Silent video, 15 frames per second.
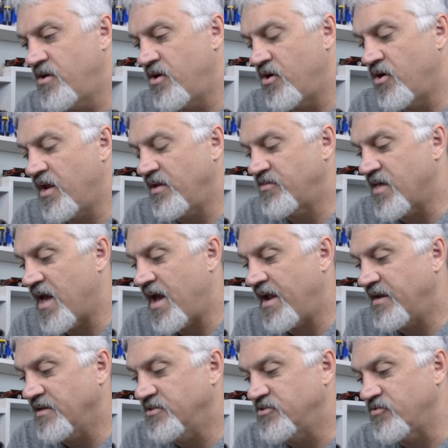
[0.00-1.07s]
are like the
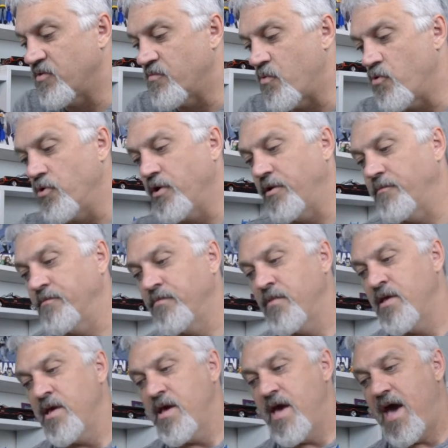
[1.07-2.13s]
eyelids of the morning.
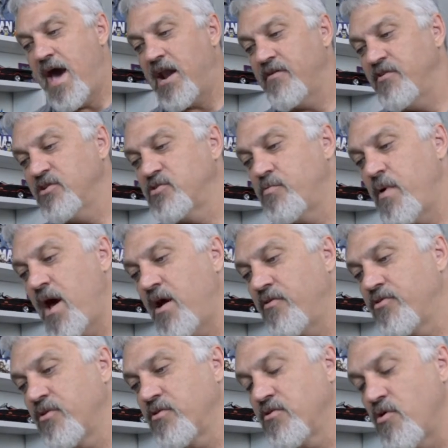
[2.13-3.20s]
Out of his
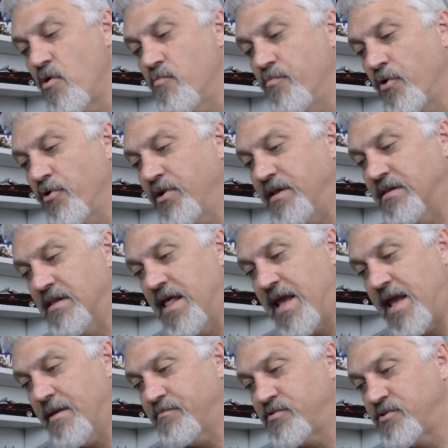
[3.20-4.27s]
mouth go burning
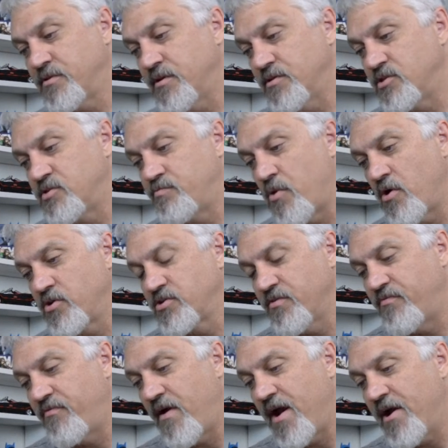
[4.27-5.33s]
lamps, and sparks of
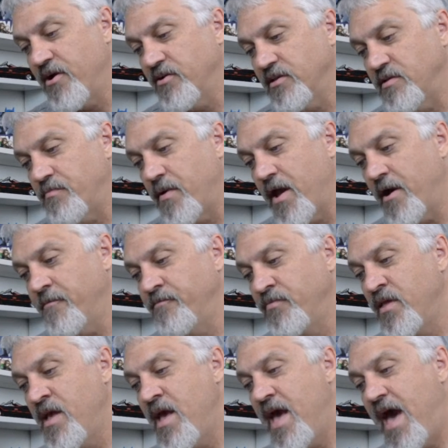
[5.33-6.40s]
fire leap out.
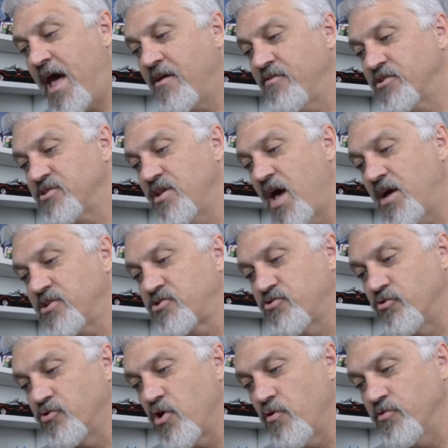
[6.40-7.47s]
Out of his
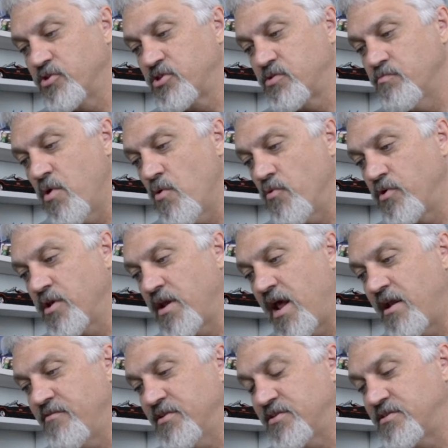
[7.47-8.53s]
nostril goeth smoke, and
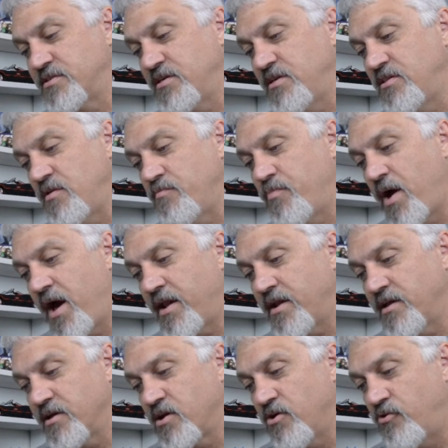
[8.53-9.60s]
out of his seething pot
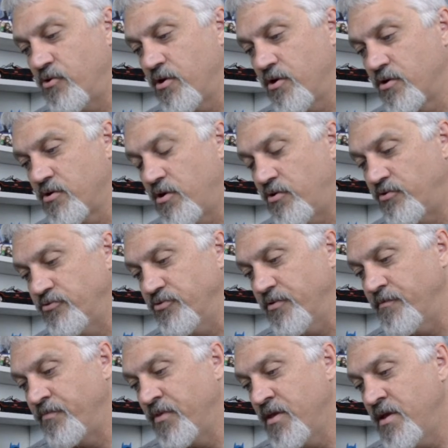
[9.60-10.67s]
a cauldron.